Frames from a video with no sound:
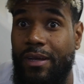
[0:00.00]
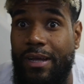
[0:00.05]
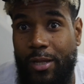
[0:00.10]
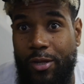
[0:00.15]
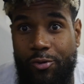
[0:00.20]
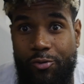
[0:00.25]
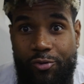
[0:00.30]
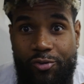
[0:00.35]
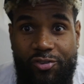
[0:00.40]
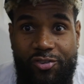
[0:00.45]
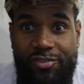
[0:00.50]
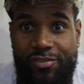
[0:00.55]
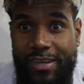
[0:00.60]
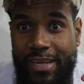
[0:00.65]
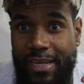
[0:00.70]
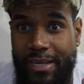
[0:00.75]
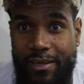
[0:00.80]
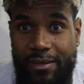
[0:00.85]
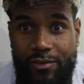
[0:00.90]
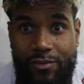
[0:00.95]
You're just
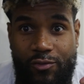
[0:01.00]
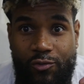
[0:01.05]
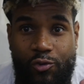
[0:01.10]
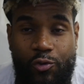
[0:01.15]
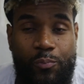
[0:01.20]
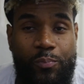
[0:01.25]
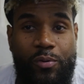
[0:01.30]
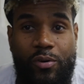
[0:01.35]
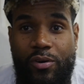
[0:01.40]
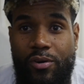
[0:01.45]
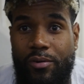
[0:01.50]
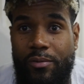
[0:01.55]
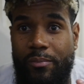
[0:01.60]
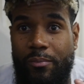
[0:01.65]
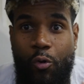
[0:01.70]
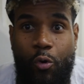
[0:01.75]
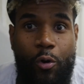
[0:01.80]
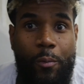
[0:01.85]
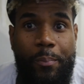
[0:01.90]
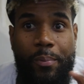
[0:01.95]
in a super
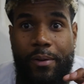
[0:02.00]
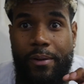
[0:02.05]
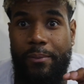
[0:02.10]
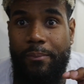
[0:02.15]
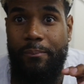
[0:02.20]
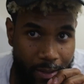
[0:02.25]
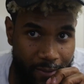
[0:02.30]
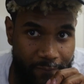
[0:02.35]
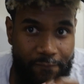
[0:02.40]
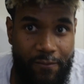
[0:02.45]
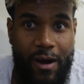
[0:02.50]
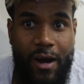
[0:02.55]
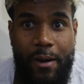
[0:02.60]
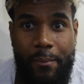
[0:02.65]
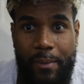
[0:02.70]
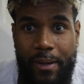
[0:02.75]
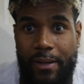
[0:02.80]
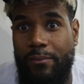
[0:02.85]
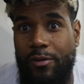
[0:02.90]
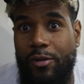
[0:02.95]
corporate environment.